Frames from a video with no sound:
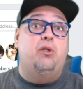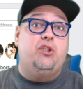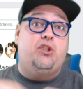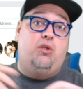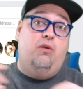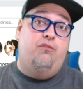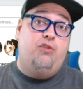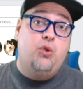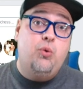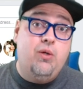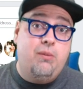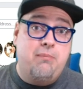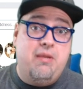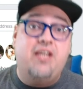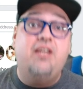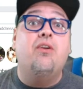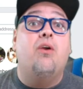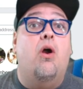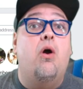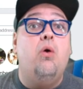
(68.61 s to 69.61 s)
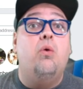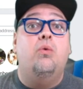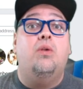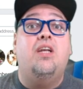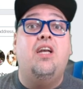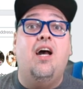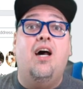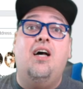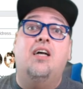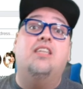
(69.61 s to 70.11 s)
So if you want to make your own
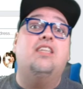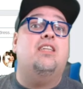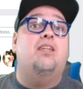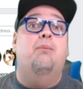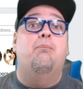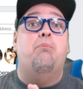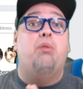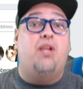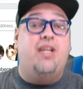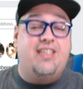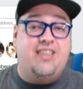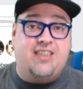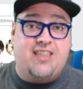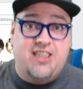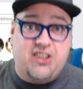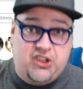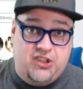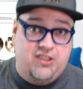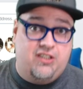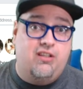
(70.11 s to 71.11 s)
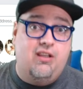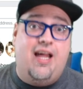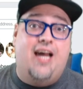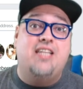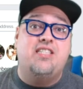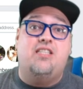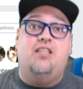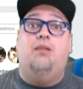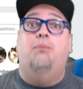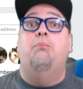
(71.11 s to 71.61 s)
custom PlayStation
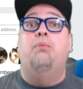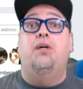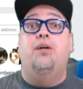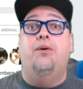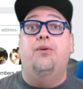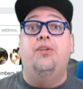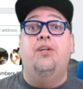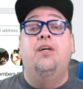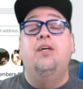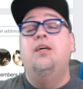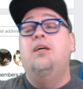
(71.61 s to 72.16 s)
Classic build,